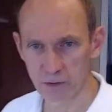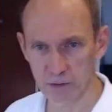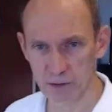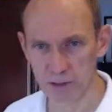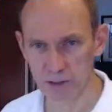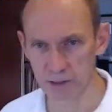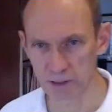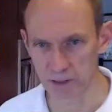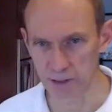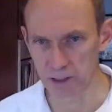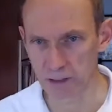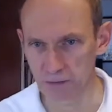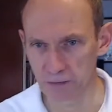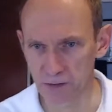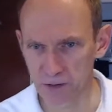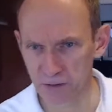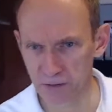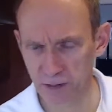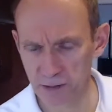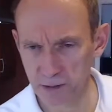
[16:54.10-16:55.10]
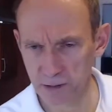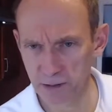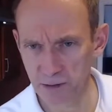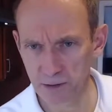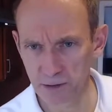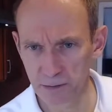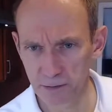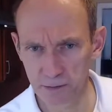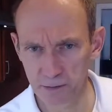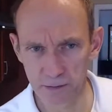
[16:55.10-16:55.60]
Okay. Any other
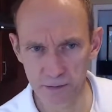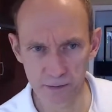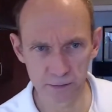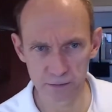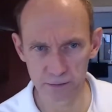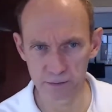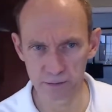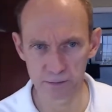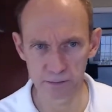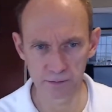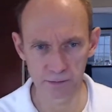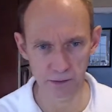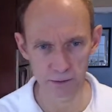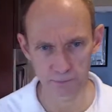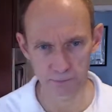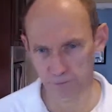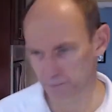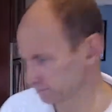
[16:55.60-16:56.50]
questions? No.